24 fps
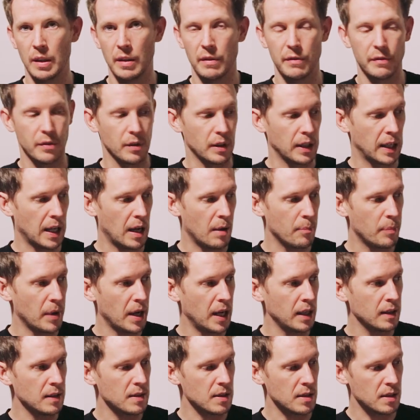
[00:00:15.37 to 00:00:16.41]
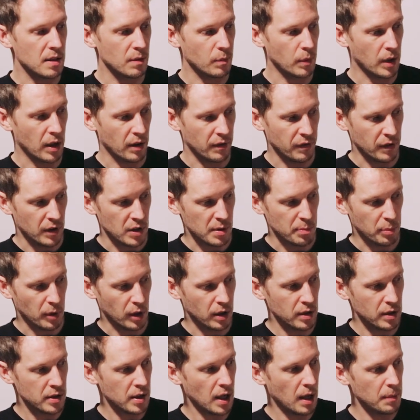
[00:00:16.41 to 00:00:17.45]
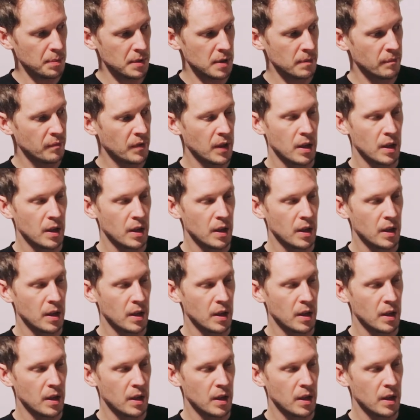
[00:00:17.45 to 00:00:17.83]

for the campaign. This is one of the first prototypes.